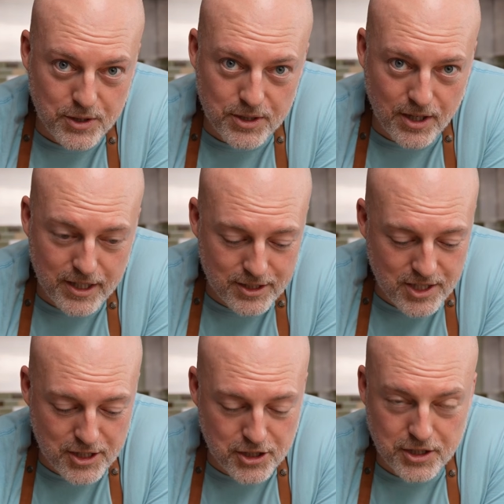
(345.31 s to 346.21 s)
good
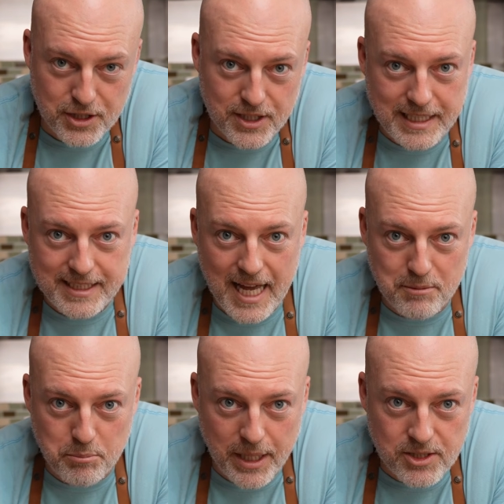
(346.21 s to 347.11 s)
architecture, you need
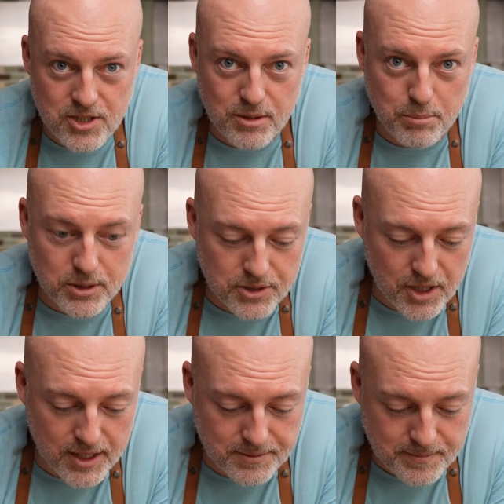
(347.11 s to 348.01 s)
that base to build
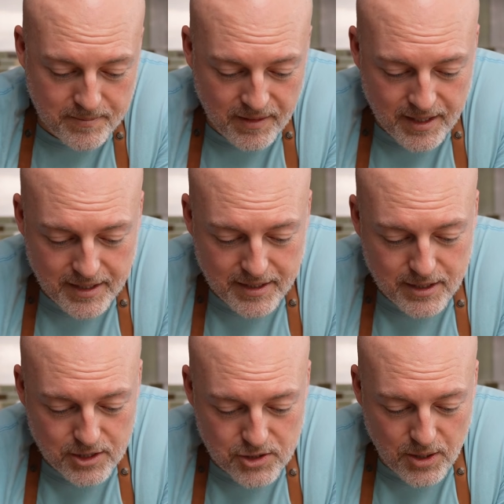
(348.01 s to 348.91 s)
on.
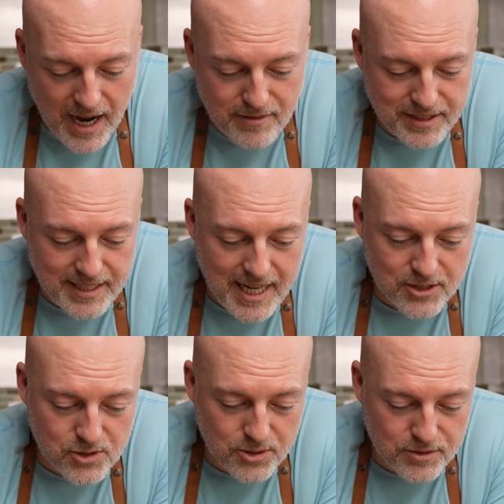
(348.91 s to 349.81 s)
So having
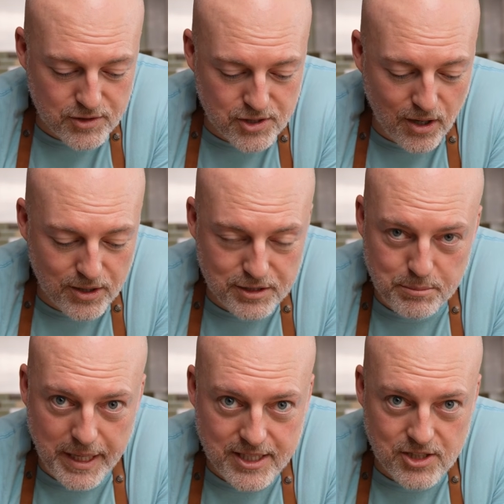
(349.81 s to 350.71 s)
that sort of solid
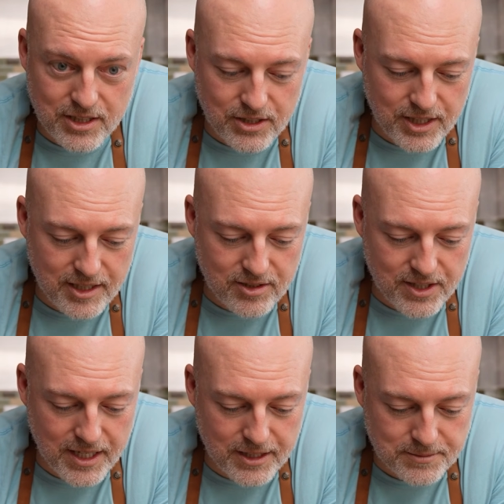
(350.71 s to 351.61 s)
base underneath
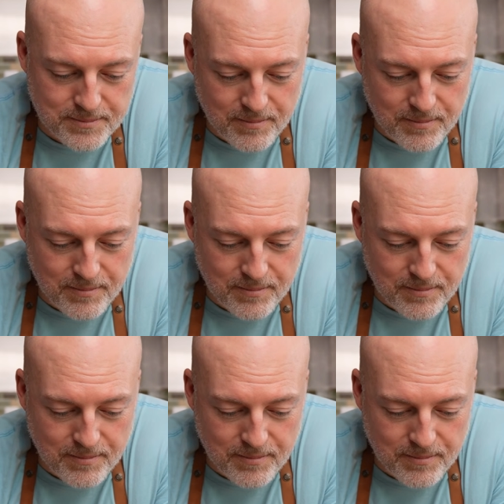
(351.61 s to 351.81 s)
there